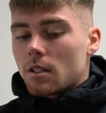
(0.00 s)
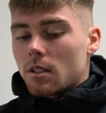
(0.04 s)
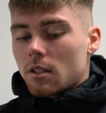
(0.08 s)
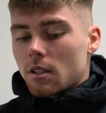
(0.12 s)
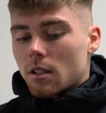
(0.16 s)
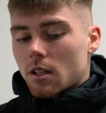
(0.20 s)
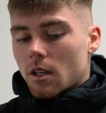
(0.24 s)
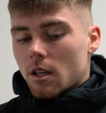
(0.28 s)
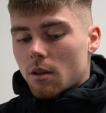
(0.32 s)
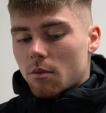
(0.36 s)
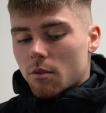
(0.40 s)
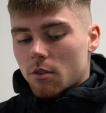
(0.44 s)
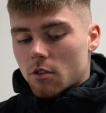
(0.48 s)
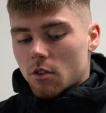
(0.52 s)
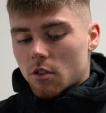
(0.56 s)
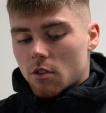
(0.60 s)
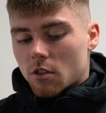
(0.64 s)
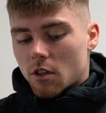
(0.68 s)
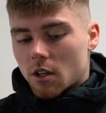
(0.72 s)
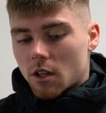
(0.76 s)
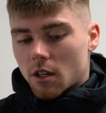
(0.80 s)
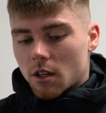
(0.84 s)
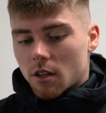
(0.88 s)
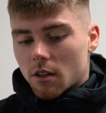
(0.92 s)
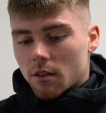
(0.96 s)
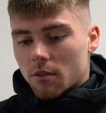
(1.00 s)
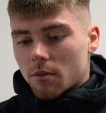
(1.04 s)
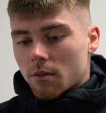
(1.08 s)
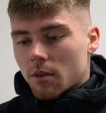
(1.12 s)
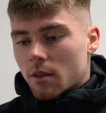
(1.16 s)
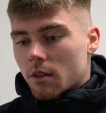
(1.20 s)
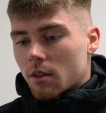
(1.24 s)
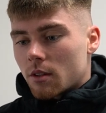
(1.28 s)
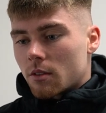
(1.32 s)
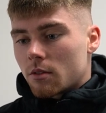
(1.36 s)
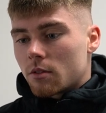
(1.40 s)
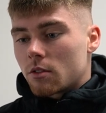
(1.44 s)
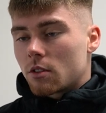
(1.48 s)
Yeah, we've just got to
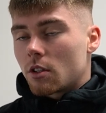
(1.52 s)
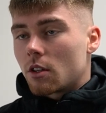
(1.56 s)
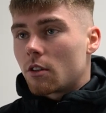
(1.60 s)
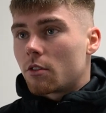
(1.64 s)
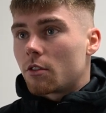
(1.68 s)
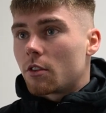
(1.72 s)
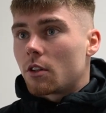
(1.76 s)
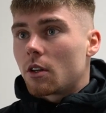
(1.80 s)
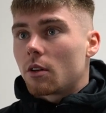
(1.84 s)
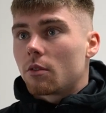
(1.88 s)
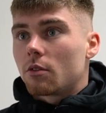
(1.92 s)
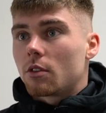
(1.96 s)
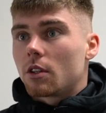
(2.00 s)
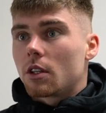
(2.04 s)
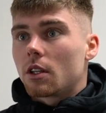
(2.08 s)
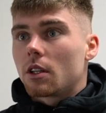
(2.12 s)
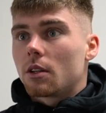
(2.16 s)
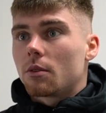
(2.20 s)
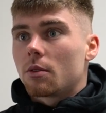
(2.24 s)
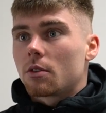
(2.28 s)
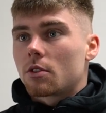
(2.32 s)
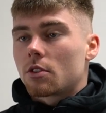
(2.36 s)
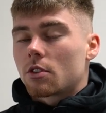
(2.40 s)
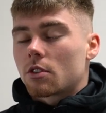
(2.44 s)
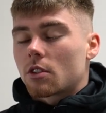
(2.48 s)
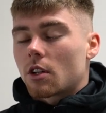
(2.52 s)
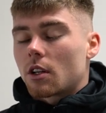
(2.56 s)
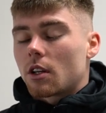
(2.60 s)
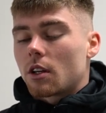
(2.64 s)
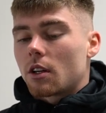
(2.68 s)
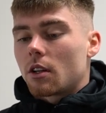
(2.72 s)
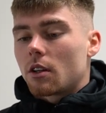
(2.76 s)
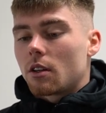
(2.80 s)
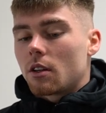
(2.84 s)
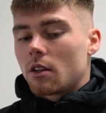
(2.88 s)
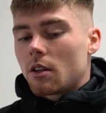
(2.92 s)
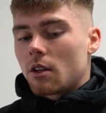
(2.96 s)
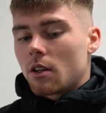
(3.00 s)
toughen up, really. We've just got
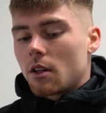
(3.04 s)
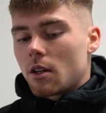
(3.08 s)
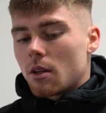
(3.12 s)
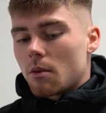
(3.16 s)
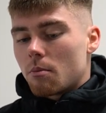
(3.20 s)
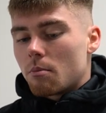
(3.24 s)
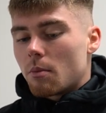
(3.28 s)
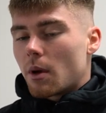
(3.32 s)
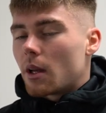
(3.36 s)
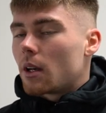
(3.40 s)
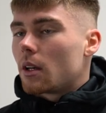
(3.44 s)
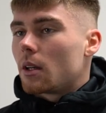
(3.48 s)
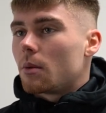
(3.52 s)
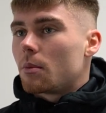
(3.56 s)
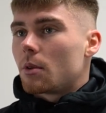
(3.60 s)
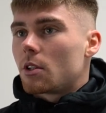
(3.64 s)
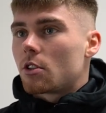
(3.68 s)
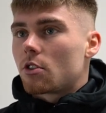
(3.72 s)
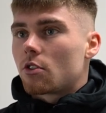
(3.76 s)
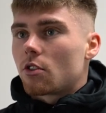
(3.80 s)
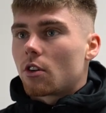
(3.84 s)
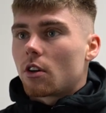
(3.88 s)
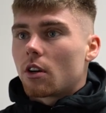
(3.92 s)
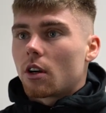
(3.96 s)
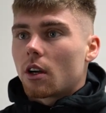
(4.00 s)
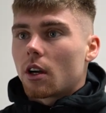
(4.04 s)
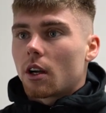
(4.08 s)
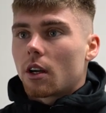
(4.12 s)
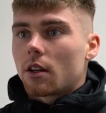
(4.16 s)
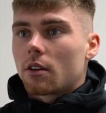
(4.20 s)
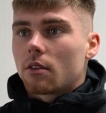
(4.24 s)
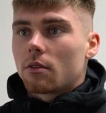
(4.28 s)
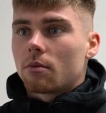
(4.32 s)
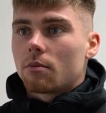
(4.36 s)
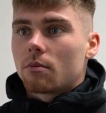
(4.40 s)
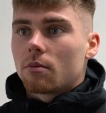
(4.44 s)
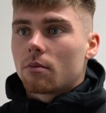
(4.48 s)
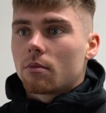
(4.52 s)
to mentally be stronger
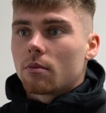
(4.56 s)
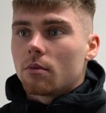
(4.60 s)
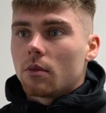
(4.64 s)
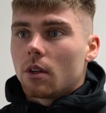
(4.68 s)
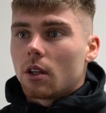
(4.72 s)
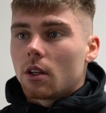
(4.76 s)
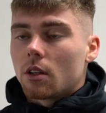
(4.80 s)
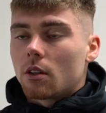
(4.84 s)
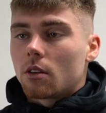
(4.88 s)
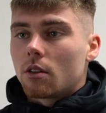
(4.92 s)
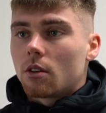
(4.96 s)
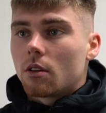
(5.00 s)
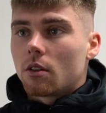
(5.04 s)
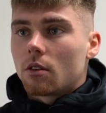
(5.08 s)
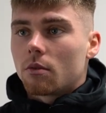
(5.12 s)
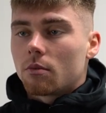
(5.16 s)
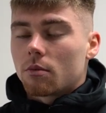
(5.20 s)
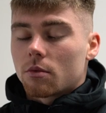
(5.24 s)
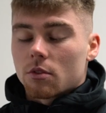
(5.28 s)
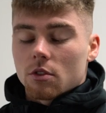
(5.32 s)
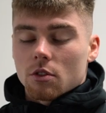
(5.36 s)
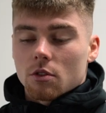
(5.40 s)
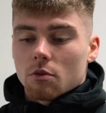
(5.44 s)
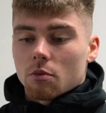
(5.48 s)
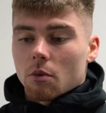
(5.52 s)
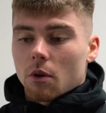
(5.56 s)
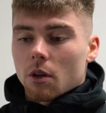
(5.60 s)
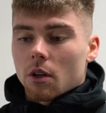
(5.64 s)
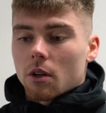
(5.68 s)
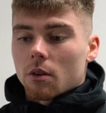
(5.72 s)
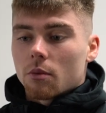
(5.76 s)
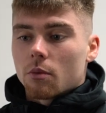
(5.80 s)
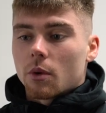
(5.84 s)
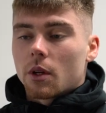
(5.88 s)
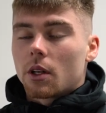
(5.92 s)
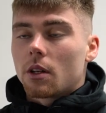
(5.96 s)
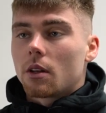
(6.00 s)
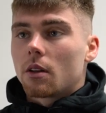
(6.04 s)
and go and just want
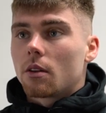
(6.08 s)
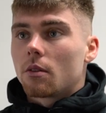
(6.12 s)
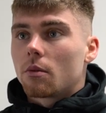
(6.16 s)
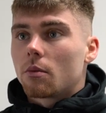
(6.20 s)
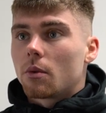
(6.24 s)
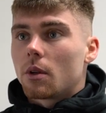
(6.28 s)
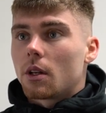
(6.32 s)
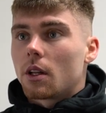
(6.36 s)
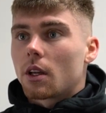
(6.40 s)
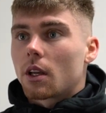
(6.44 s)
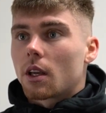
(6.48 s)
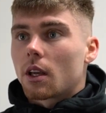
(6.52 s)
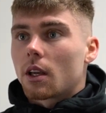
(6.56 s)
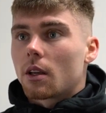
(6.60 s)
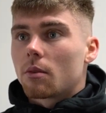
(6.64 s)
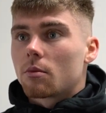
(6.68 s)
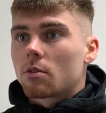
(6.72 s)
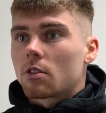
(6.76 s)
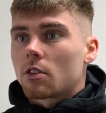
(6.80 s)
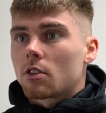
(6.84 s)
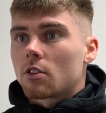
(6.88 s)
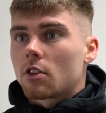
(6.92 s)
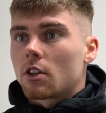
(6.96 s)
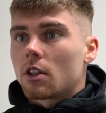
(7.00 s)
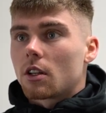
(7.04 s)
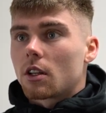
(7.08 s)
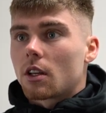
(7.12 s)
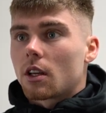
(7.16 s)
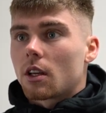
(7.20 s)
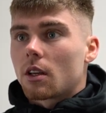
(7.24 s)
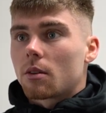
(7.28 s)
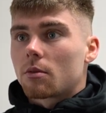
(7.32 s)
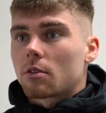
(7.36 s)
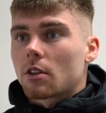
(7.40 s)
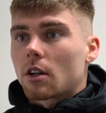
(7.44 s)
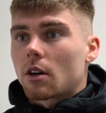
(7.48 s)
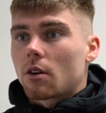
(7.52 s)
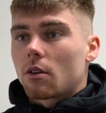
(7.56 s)
to win the games and see the
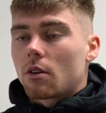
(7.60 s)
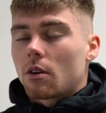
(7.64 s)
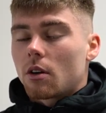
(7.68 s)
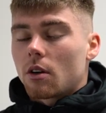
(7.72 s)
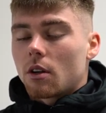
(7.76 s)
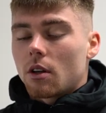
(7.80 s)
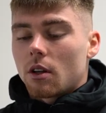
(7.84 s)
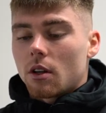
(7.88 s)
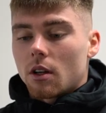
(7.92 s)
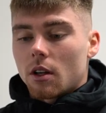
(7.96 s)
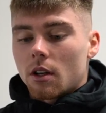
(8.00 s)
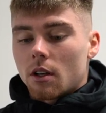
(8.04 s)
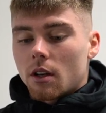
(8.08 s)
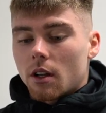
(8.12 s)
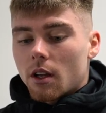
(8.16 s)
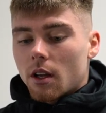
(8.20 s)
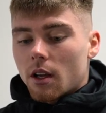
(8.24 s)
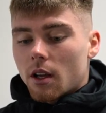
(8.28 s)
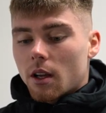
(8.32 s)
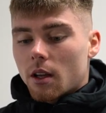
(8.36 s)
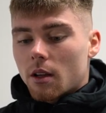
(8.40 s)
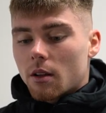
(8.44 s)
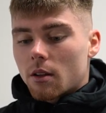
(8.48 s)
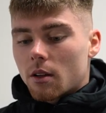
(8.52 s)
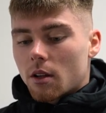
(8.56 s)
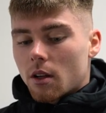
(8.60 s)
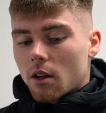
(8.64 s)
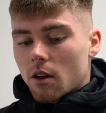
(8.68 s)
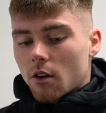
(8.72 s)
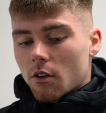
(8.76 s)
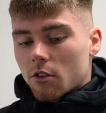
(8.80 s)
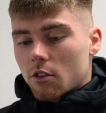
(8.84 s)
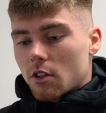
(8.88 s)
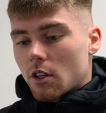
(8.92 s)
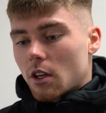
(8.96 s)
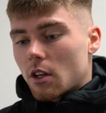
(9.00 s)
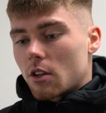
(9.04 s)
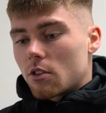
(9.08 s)
games out. And
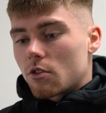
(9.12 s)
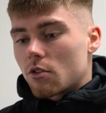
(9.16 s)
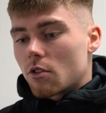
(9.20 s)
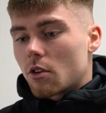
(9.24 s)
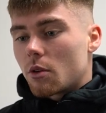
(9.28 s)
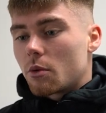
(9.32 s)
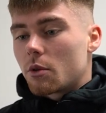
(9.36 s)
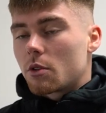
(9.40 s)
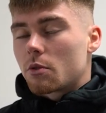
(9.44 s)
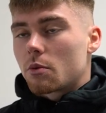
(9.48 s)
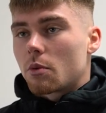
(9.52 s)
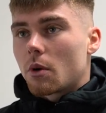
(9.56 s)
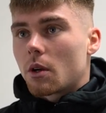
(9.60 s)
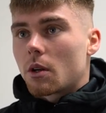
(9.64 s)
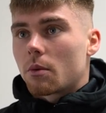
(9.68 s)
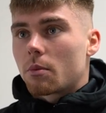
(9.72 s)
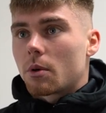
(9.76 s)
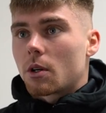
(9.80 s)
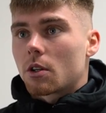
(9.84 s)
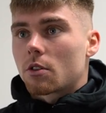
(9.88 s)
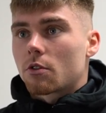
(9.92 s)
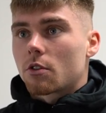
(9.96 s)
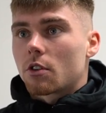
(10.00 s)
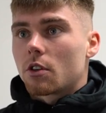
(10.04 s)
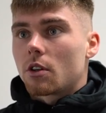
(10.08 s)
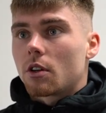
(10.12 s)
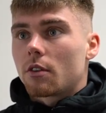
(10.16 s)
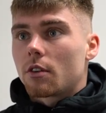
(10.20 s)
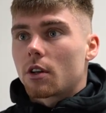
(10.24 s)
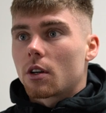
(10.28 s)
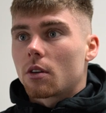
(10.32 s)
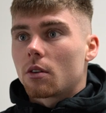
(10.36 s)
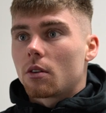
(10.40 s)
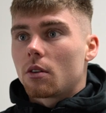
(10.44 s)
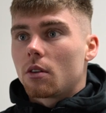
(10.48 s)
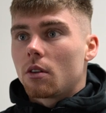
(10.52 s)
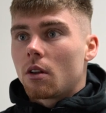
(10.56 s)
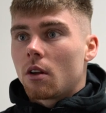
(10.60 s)
obviously at a draw, we just want to push for another
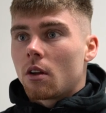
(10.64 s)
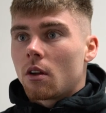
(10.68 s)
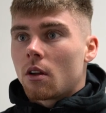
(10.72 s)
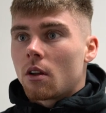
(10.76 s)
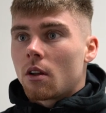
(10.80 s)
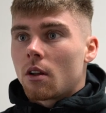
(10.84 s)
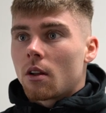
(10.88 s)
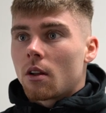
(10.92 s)
goal.